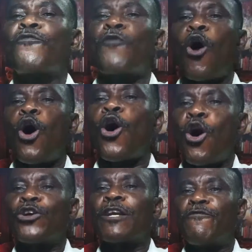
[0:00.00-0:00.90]
of
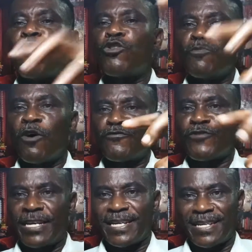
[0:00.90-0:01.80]
all the volume of
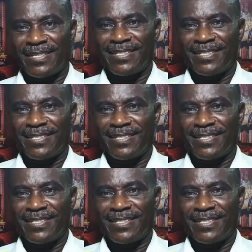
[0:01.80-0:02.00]
trade.